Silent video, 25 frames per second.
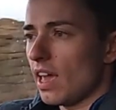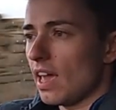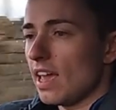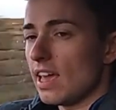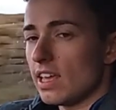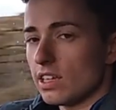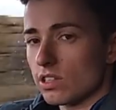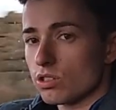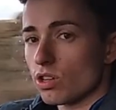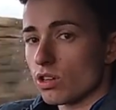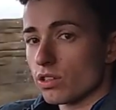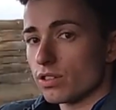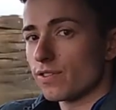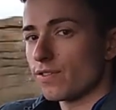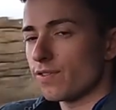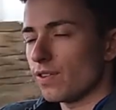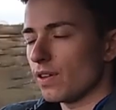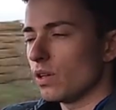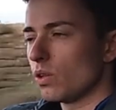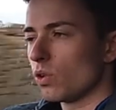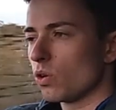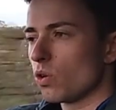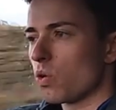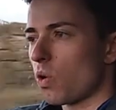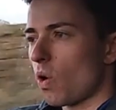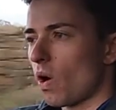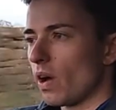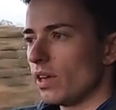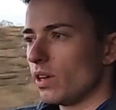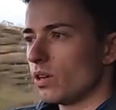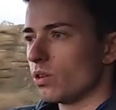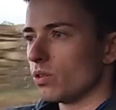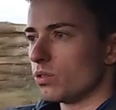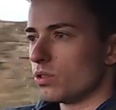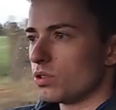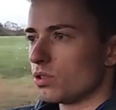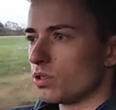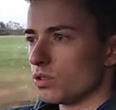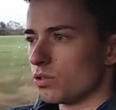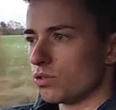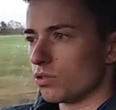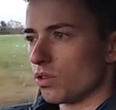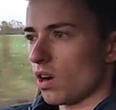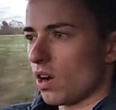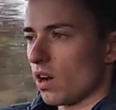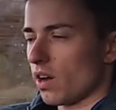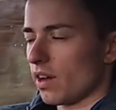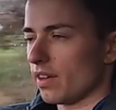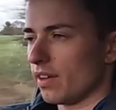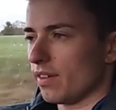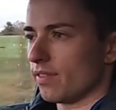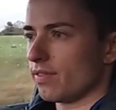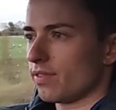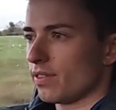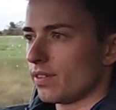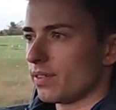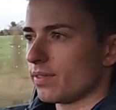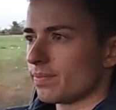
it does feel quite good to drive.